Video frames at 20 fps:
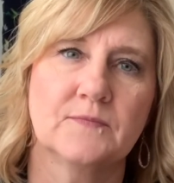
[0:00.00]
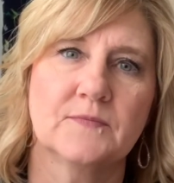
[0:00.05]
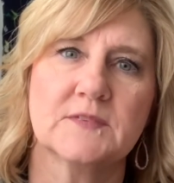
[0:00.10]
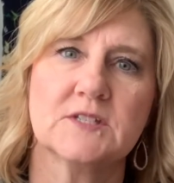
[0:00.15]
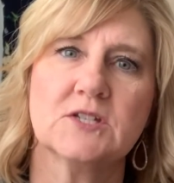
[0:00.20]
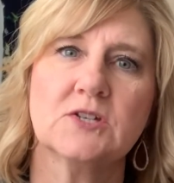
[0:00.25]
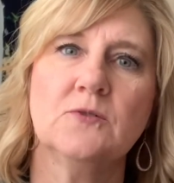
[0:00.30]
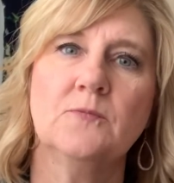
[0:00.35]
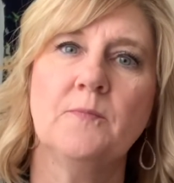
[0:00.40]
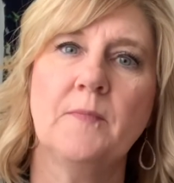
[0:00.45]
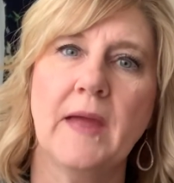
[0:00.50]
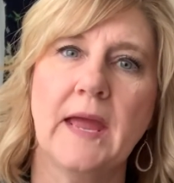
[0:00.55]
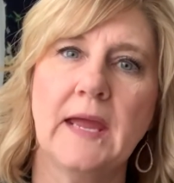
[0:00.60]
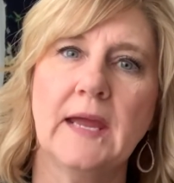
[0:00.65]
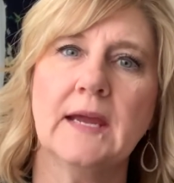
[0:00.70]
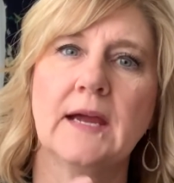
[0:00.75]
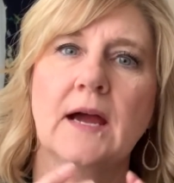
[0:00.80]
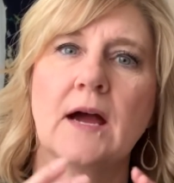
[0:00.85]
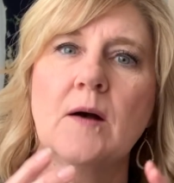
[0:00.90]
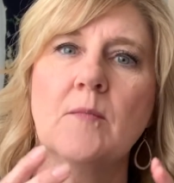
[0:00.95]
to
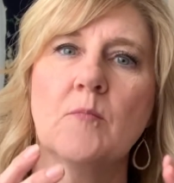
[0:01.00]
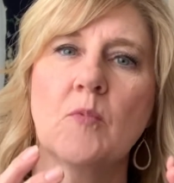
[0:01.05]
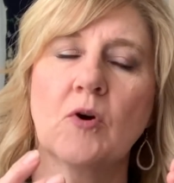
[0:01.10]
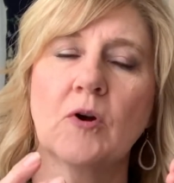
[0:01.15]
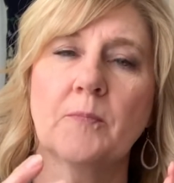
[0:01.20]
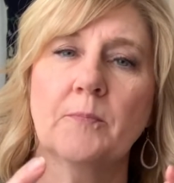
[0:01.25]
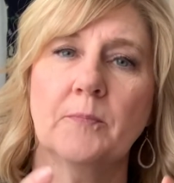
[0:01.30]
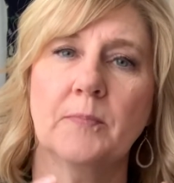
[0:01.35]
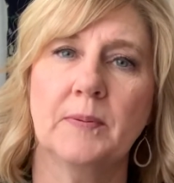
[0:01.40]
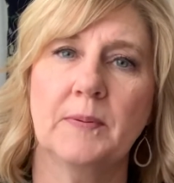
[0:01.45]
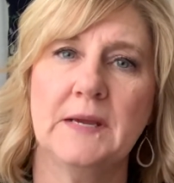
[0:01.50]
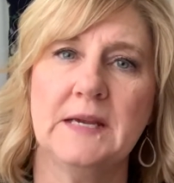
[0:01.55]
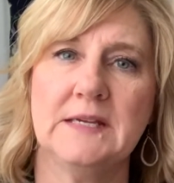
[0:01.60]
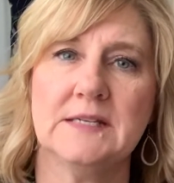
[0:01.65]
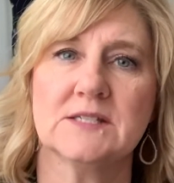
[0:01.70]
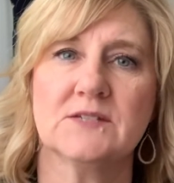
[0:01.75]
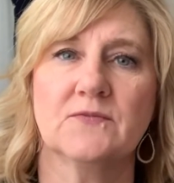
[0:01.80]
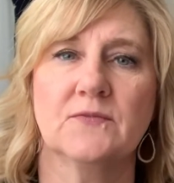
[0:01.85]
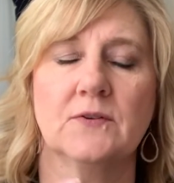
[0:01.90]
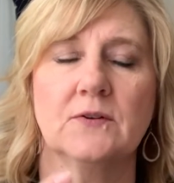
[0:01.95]
make a more
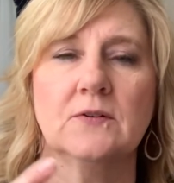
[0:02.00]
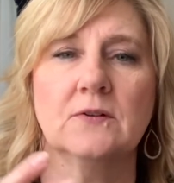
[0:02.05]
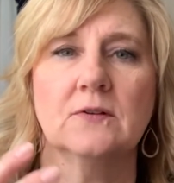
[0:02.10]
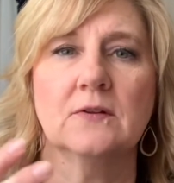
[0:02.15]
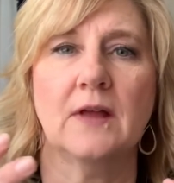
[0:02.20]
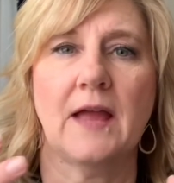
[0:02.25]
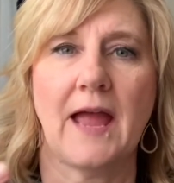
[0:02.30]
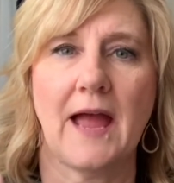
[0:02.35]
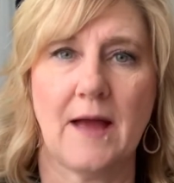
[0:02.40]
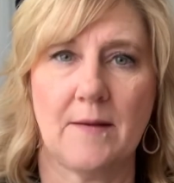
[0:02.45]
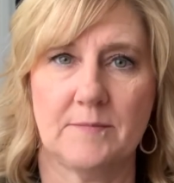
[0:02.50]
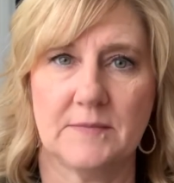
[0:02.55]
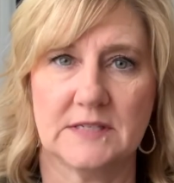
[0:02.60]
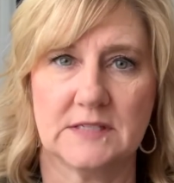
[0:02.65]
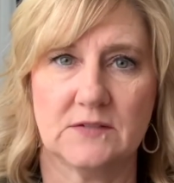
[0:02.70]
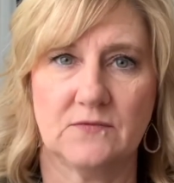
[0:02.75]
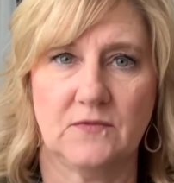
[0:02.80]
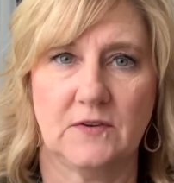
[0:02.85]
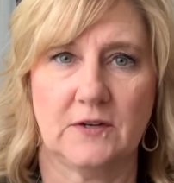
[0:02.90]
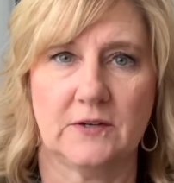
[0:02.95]
peaceful
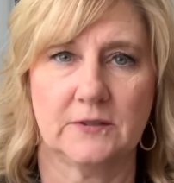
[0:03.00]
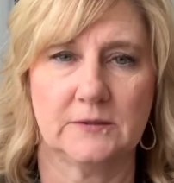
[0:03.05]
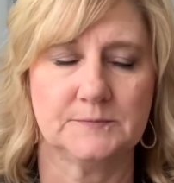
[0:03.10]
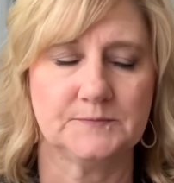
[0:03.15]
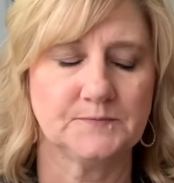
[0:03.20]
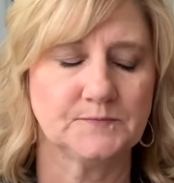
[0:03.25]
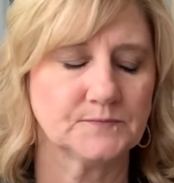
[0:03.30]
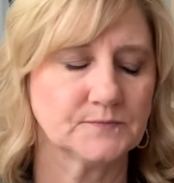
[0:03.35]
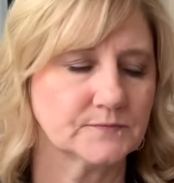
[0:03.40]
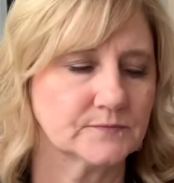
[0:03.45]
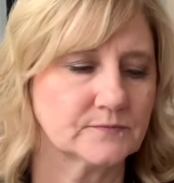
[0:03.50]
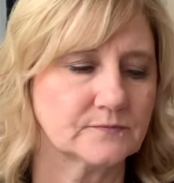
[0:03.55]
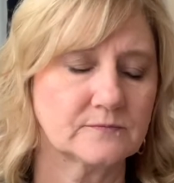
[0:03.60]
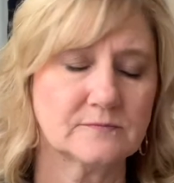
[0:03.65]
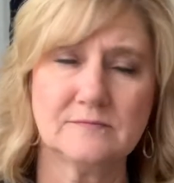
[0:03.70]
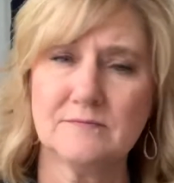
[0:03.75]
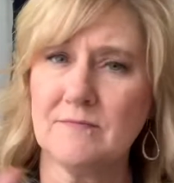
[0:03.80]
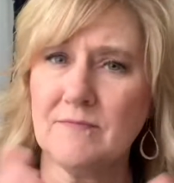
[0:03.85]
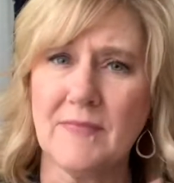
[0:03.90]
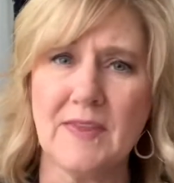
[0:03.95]
atmosphere.
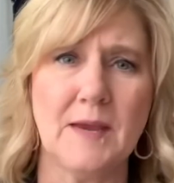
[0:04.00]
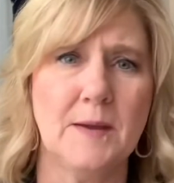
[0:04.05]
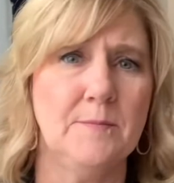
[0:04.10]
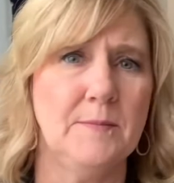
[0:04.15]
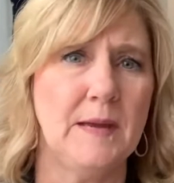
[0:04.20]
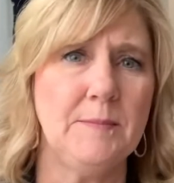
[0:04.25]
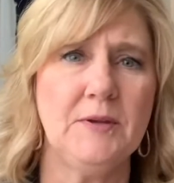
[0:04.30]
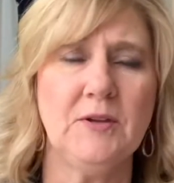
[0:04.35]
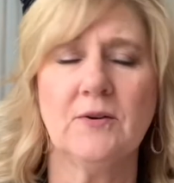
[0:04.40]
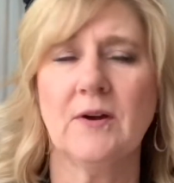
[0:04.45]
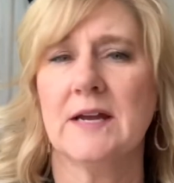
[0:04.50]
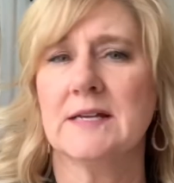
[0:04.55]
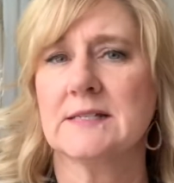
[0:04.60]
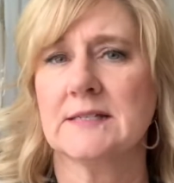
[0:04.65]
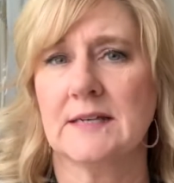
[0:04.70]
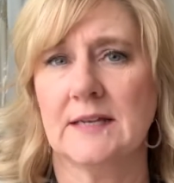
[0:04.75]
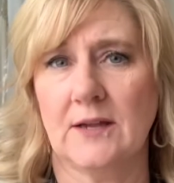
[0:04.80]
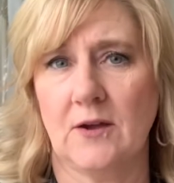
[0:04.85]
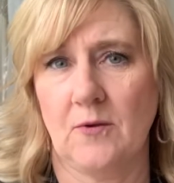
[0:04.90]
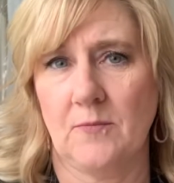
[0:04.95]
And maybe you guys
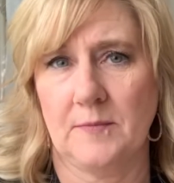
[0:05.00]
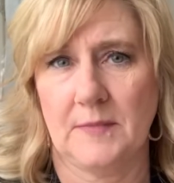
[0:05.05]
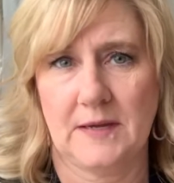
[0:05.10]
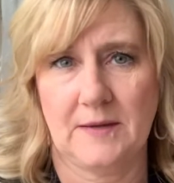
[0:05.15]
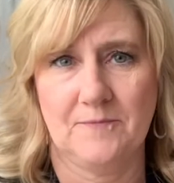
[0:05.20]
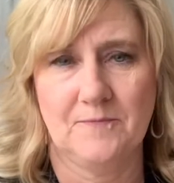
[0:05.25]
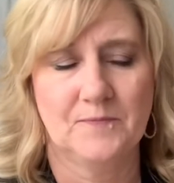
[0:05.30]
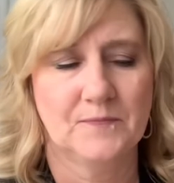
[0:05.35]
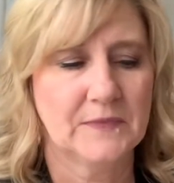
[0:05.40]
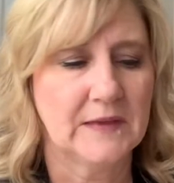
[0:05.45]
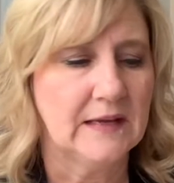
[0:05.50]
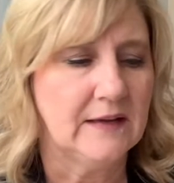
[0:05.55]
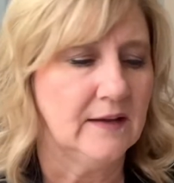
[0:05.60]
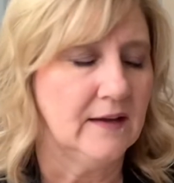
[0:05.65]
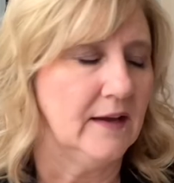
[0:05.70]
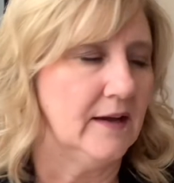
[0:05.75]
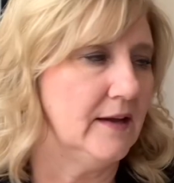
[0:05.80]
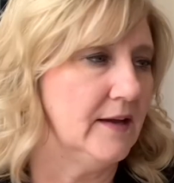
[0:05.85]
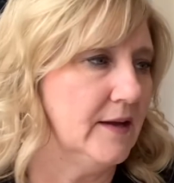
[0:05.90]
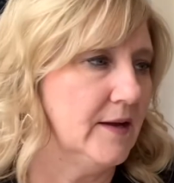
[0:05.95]
can help me.
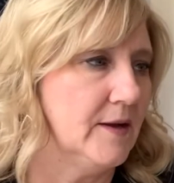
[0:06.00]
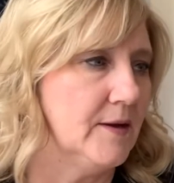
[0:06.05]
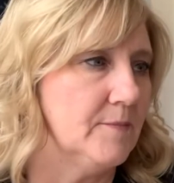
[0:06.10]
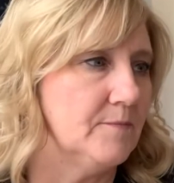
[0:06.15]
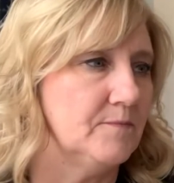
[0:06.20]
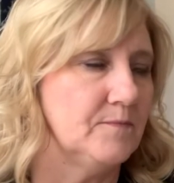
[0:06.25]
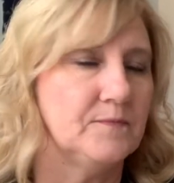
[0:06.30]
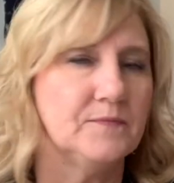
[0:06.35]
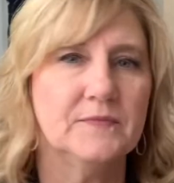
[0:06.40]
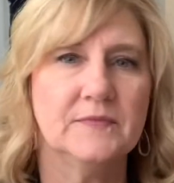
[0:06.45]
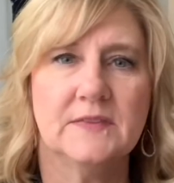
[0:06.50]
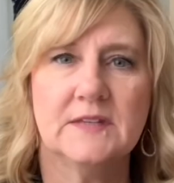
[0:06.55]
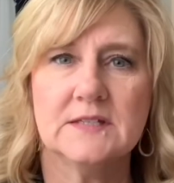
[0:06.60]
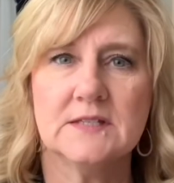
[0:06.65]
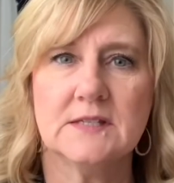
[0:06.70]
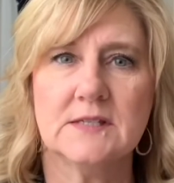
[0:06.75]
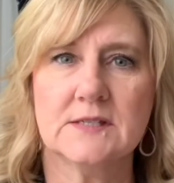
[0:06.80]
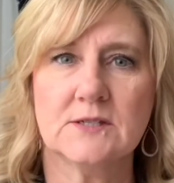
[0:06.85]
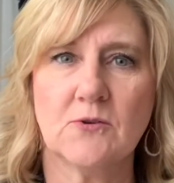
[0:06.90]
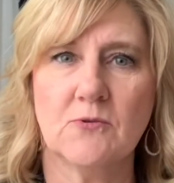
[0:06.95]
Um,
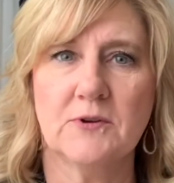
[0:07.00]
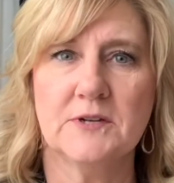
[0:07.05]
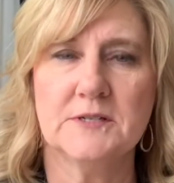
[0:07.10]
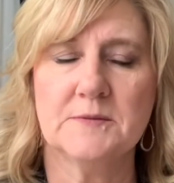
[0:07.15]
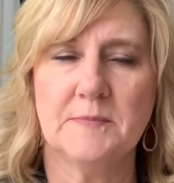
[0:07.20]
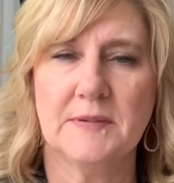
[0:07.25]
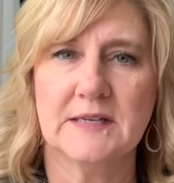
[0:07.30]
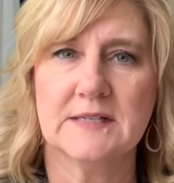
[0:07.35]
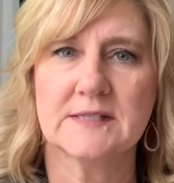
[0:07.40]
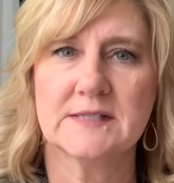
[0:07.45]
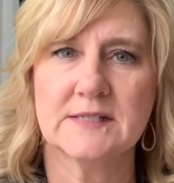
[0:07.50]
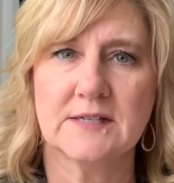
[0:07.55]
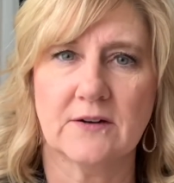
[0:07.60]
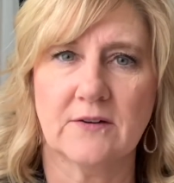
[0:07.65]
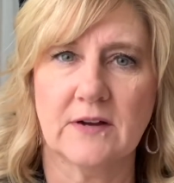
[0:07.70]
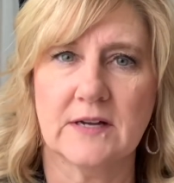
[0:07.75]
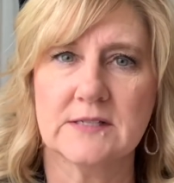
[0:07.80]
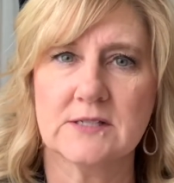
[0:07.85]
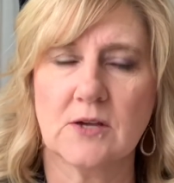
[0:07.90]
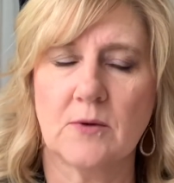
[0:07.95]
this is going to be a
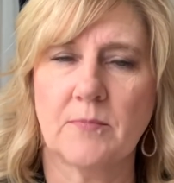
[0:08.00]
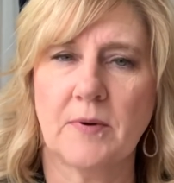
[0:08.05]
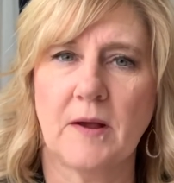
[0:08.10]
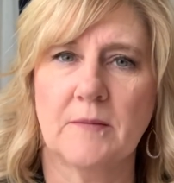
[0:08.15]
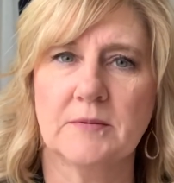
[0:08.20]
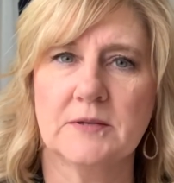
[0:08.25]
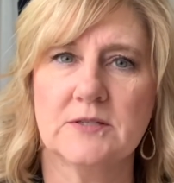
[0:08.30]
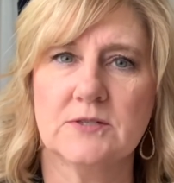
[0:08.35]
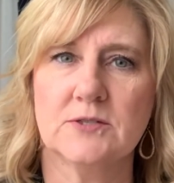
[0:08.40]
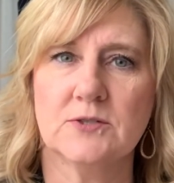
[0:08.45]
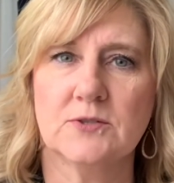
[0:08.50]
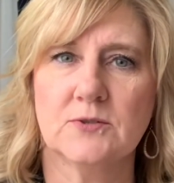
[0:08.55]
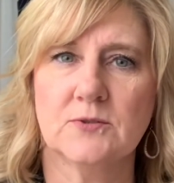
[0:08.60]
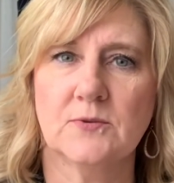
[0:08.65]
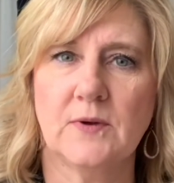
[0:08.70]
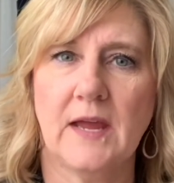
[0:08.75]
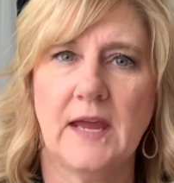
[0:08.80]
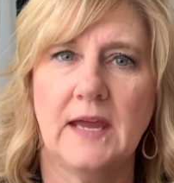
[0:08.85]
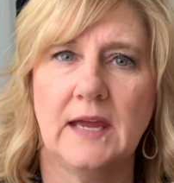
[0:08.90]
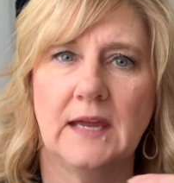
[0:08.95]
series. I'll probably
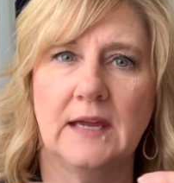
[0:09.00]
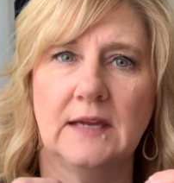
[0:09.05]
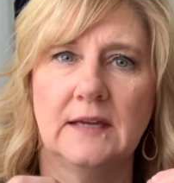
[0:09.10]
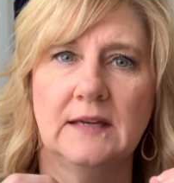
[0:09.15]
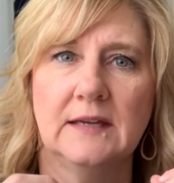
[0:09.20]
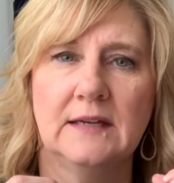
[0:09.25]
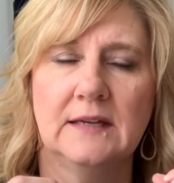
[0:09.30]
do a